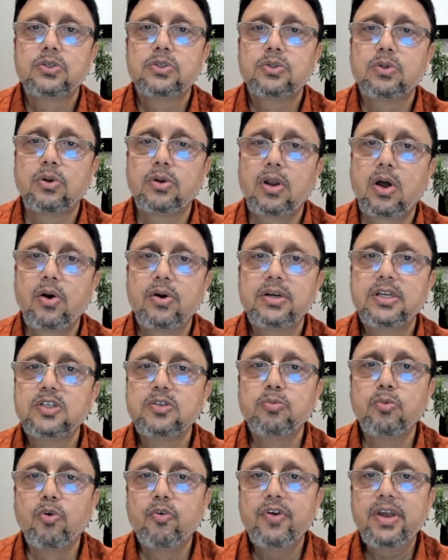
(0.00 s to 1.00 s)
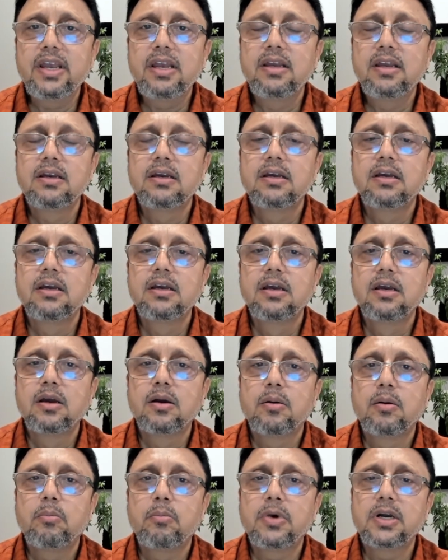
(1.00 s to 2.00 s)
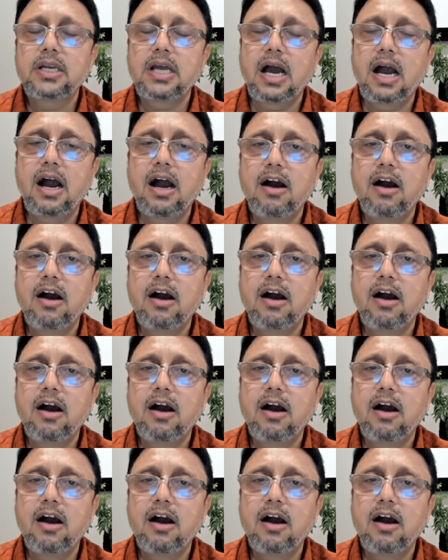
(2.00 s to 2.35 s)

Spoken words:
So now it is moving, but